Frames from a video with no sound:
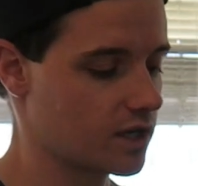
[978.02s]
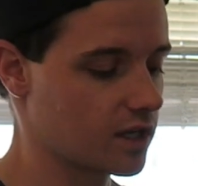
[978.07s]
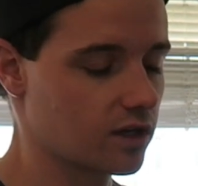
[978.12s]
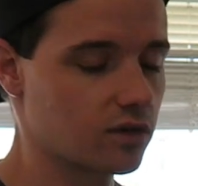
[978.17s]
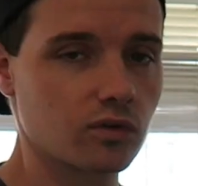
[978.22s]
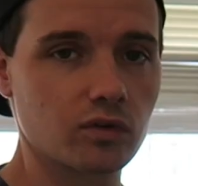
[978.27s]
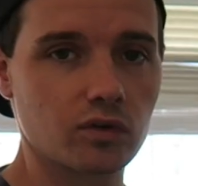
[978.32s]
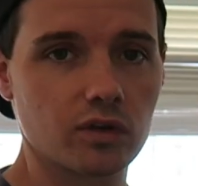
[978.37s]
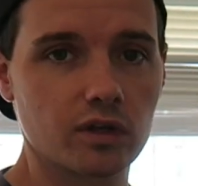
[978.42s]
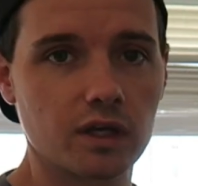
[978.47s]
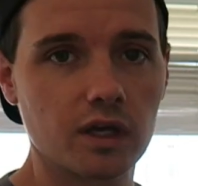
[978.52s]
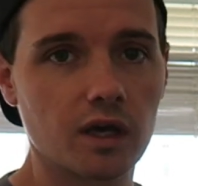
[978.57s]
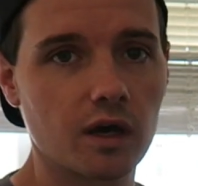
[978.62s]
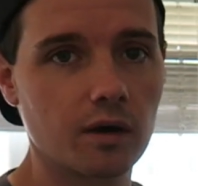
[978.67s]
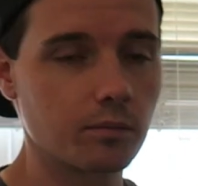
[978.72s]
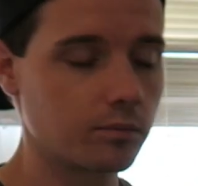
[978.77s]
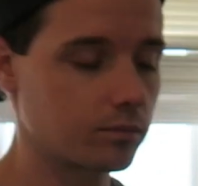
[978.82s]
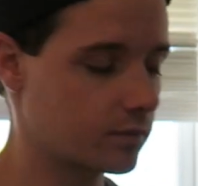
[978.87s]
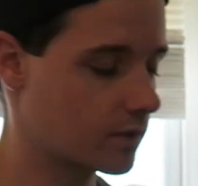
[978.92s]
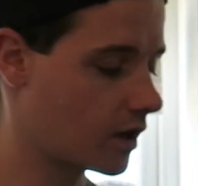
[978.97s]
taken all the
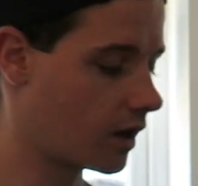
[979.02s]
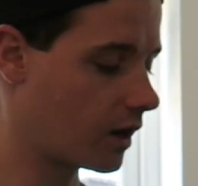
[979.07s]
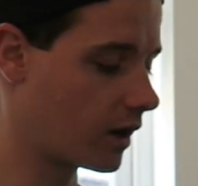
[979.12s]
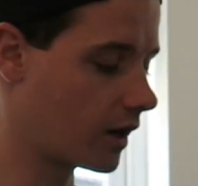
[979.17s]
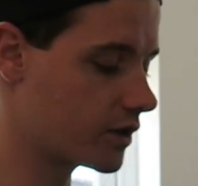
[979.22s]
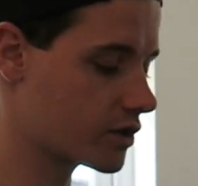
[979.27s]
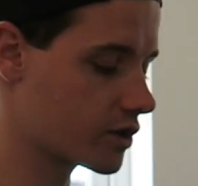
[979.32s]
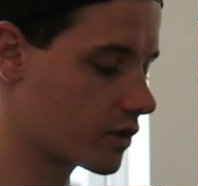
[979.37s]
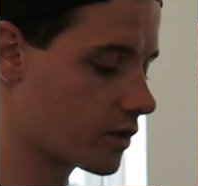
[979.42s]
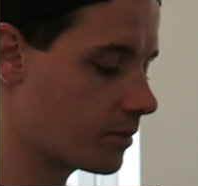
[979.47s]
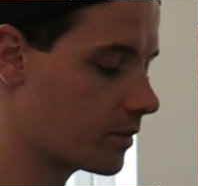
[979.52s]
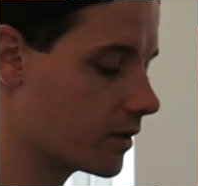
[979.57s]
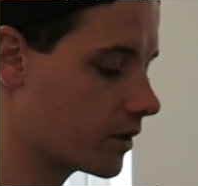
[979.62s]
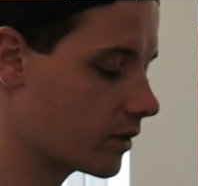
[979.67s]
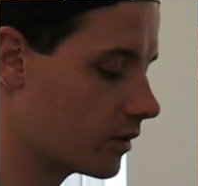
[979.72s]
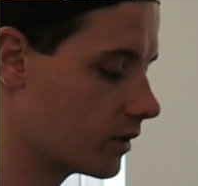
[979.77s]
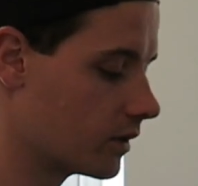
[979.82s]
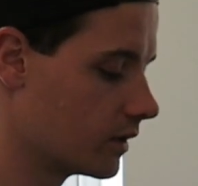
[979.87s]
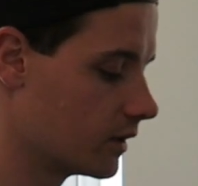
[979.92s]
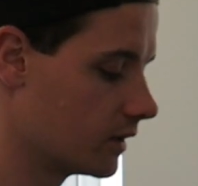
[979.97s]
um, cartilage out the
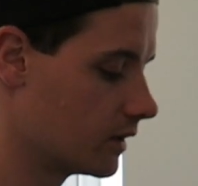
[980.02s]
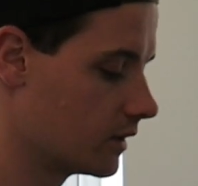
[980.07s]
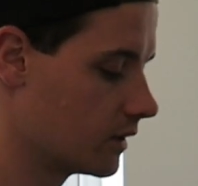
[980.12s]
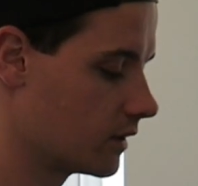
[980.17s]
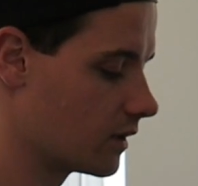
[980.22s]
middle.